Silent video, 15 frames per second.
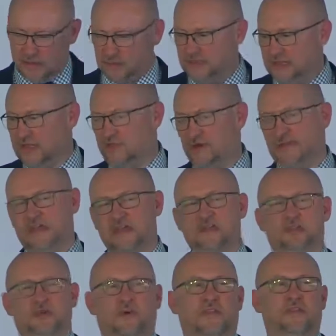I was thinking about that
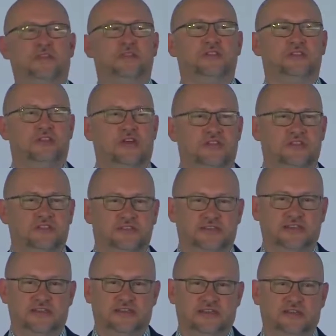issue about the
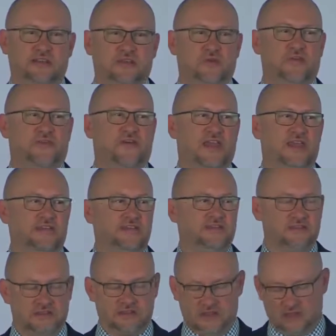uncertainty that we
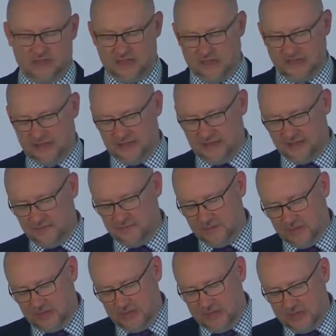face.
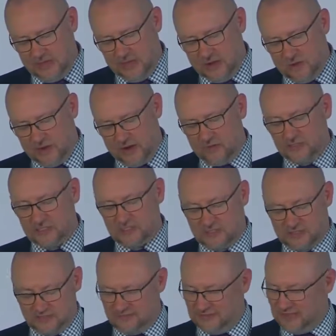When I
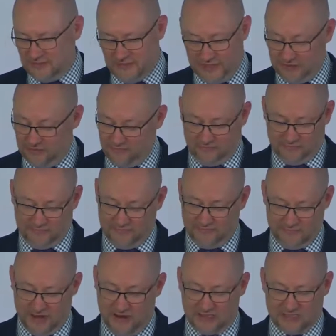was thinking about the
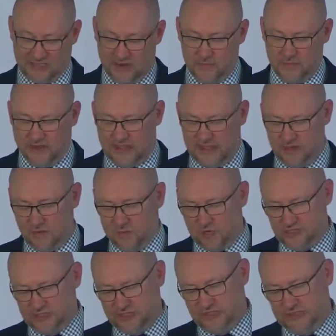merit ceremony and
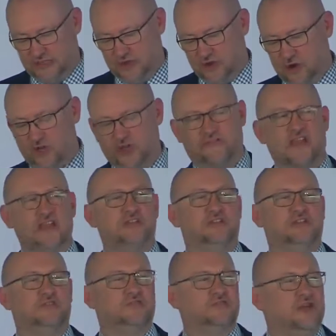watching the
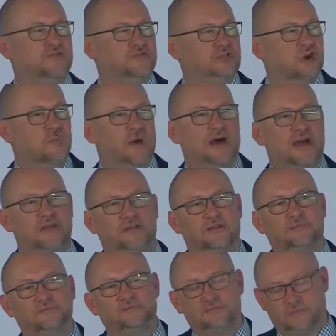inauguration of Joe
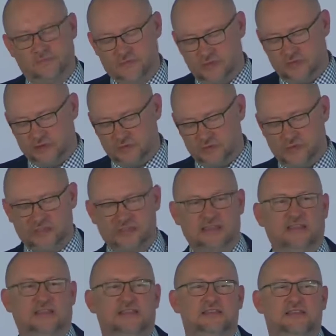Biden, and I was
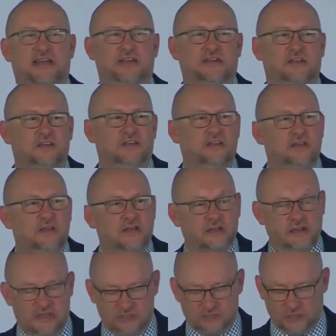particularly taken,
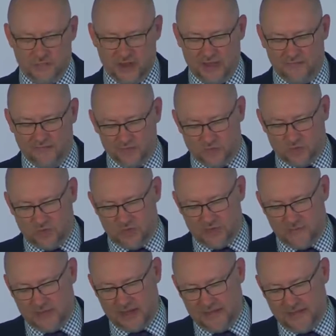as so many of us
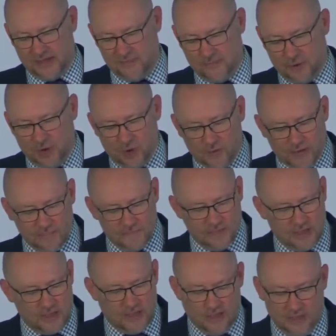were, by that
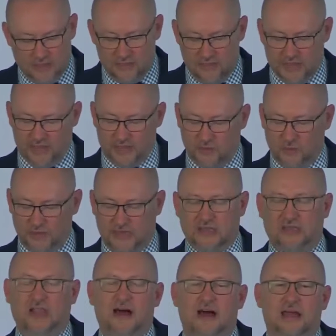poem, The Hill We
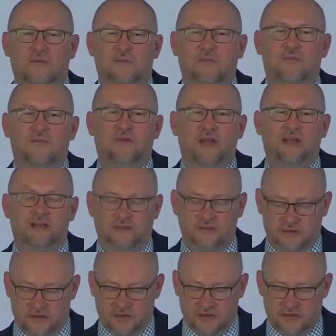Climb, read